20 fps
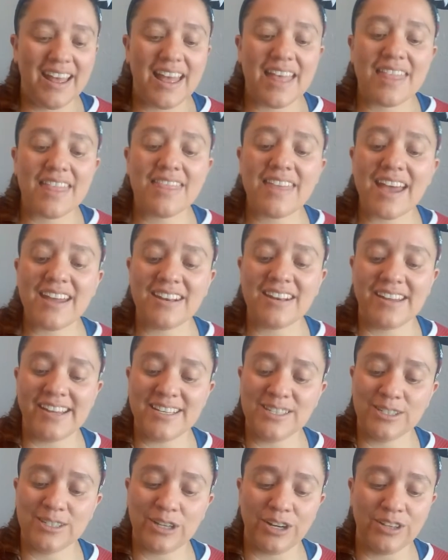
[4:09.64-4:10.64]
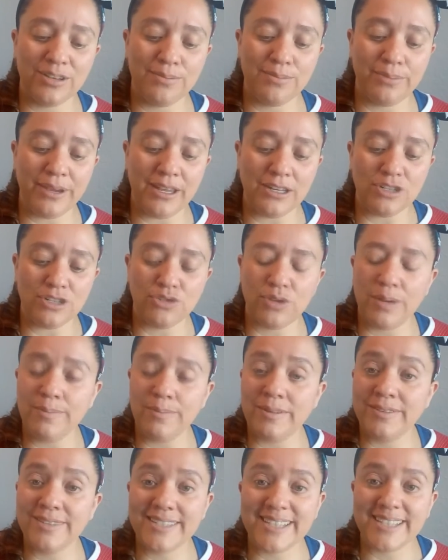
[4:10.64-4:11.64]
That night, Scarlette Beane dreamed of
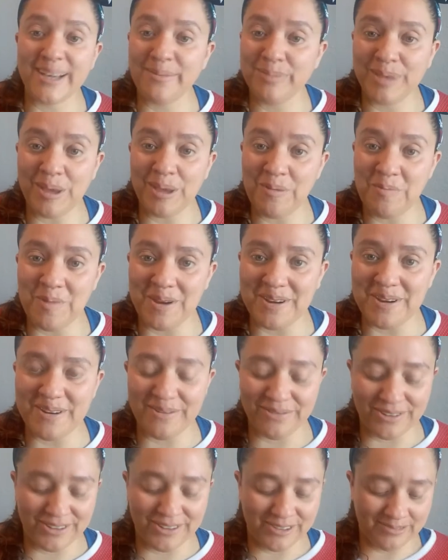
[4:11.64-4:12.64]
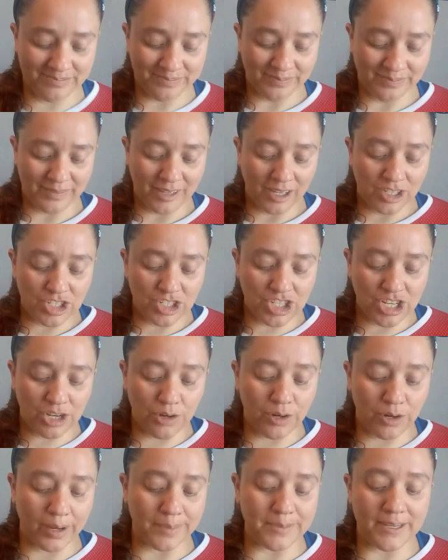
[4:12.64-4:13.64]
something wonderful. She
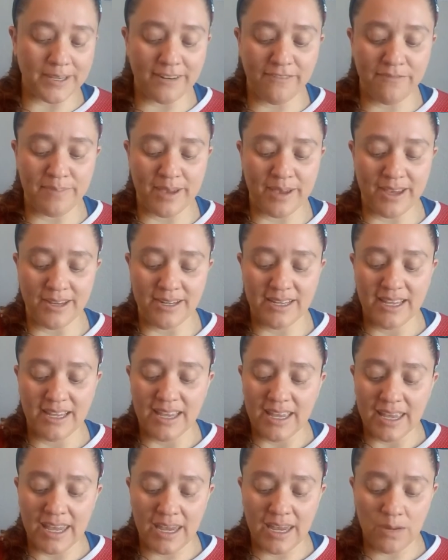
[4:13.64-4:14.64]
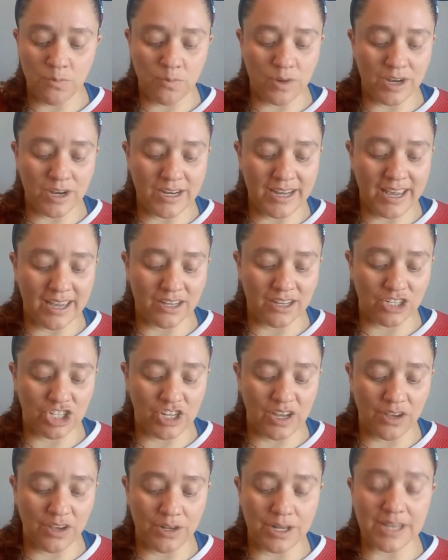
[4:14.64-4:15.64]
crept out of bed. In one hand she
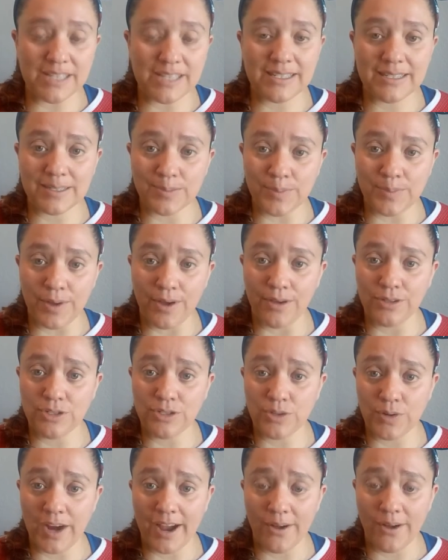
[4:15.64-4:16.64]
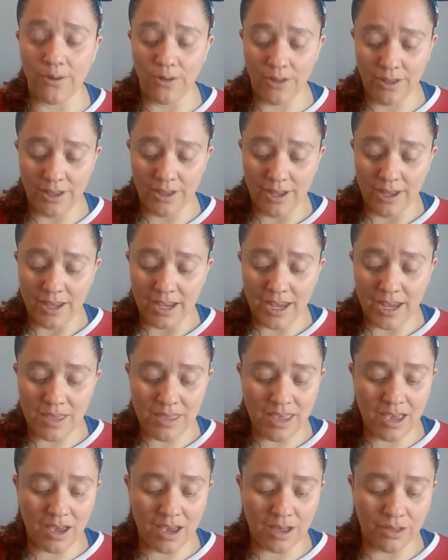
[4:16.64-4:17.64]
held a small trowel. In the
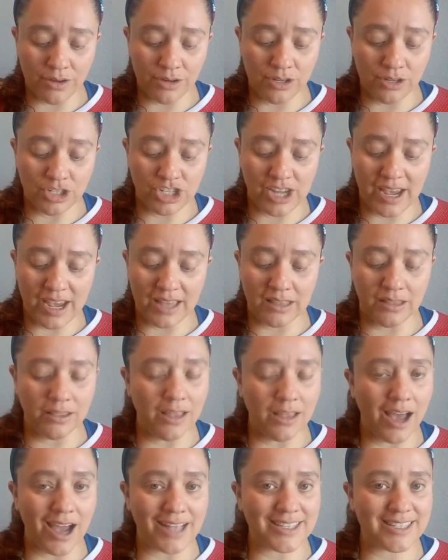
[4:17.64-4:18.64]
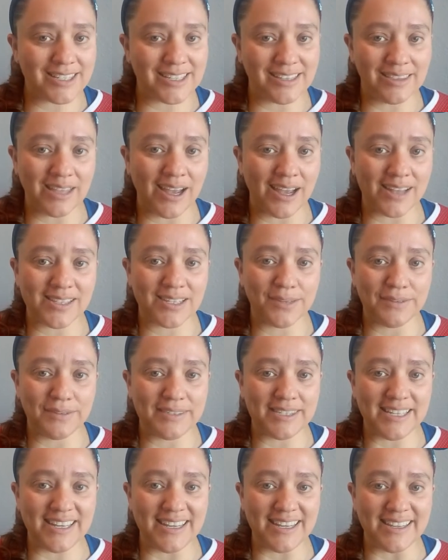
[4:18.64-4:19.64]
other she had lots and lots of
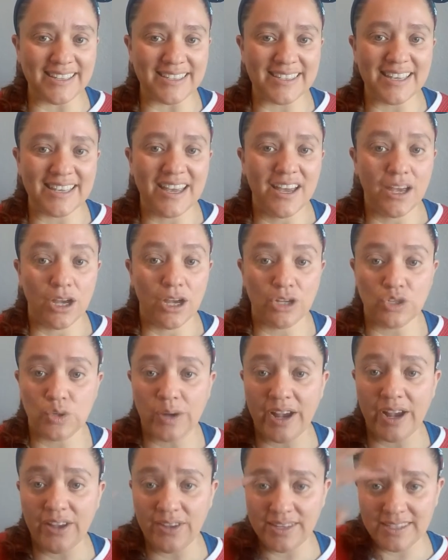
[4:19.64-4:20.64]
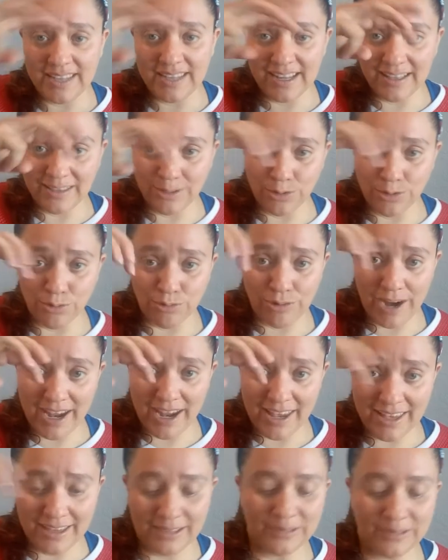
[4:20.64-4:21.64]
seeds. A trowel is like a little
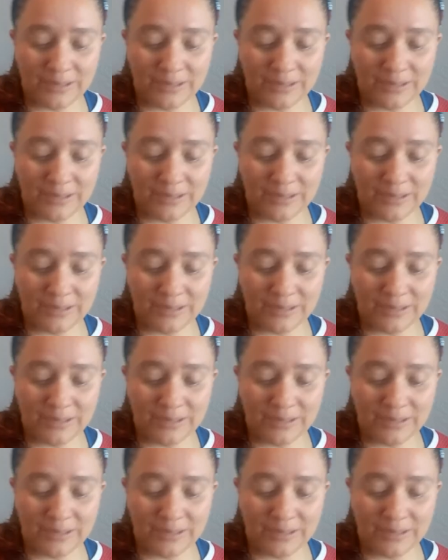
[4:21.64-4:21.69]
rake.